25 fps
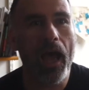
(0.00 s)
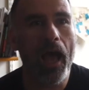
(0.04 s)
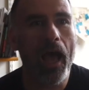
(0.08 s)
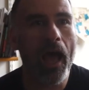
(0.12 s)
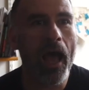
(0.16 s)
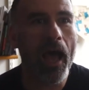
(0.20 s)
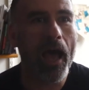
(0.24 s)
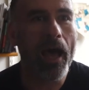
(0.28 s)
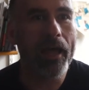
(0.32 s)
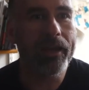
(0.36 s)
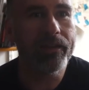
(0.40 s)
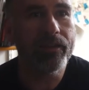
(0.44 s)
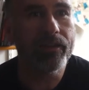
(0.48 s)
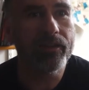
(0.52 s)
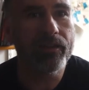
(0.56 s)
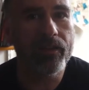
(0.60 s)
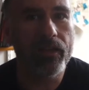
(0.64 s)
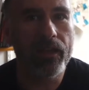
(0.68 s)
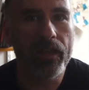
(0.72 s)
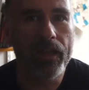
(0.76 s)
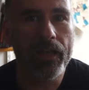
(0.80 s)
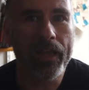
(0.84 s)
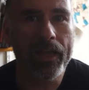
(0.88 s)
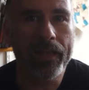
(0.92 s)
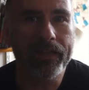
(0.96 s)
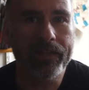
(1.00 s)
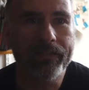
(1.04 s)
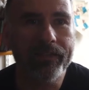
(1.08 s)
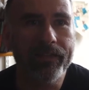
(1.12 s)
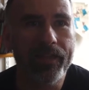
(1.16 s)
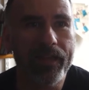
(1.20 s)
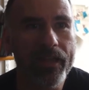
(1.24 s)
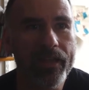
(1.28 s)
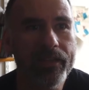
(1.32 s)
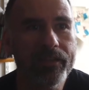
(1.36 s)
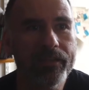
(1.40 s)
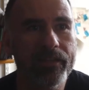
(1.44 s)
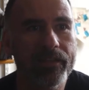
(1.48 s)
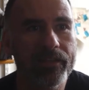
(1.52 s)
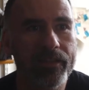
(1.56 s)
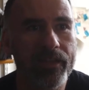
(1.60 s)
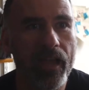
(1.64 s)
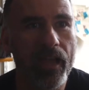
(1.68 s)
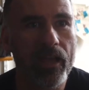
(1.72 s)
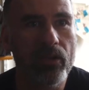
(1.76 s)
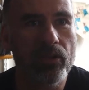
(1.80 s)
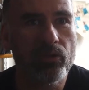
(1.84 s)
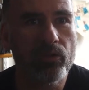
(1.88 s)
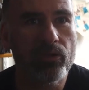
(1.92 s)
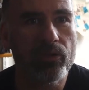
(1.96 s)
and it teases
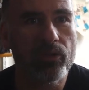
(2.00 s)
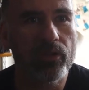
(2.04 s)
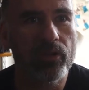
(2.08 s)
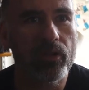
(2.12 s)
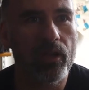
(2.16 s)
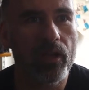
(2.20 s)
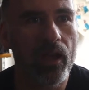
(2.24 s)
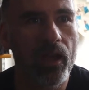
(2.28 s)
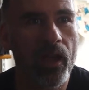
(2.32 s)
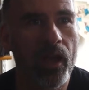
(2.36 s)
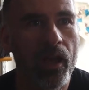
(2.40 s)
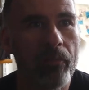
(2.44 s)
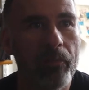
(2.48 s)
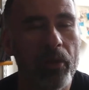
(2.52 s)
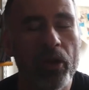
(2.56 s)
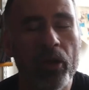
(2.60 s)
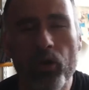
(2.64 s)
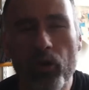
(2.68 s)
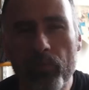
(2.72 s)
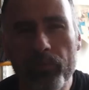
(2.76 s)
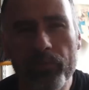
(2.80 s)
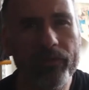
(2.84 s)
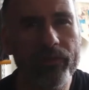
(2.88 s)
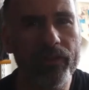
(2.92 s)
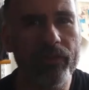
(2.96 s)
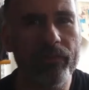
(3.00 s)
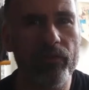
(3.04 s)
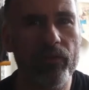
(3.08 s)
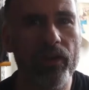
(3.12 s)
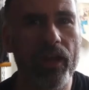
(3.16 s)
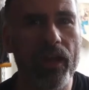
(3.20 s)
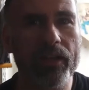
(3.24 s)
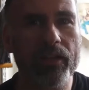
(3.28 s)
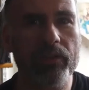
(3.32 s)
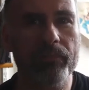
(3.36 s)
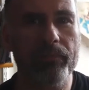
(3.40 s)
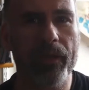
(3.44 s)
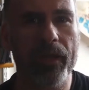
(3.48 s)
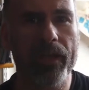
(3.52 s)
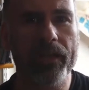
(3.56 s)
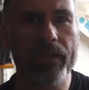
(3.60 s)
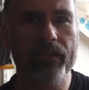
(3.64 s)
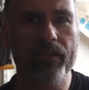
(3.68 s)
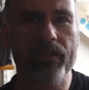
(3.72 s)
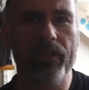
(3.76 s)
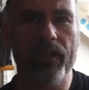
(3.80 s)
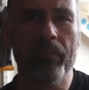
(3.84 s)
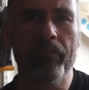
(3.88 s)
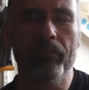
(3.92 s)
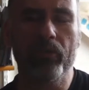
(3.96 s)
out a number of different
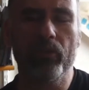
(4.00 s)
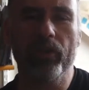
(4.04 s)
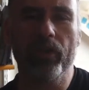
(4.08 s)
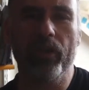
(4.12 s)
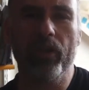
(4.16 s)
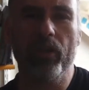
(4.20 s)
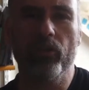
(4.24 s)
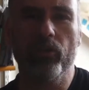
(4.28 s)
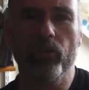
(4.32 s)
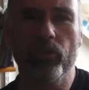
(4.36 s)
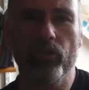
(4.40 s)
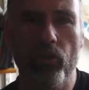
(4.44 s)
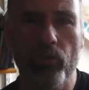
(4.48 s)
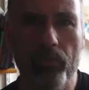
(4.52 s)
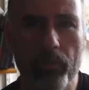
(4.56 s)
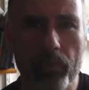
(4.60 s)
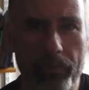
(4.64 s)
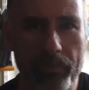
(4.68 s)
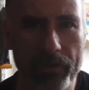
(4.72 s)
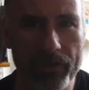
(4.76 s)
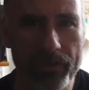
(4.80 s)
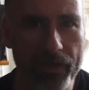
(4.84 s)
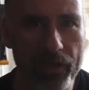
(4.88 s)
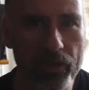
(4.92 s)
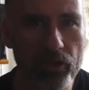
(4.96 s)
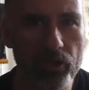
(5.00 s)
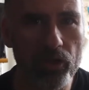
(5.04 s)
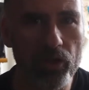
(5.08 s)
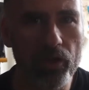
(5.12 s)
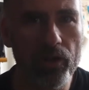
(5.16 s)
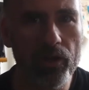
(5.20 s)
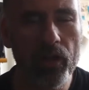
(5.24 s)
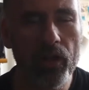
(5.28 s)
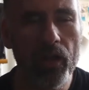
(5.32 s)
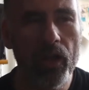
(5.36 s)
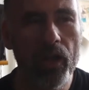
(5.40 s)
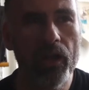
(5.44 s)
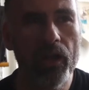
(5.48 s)
aspects, in particular superposition,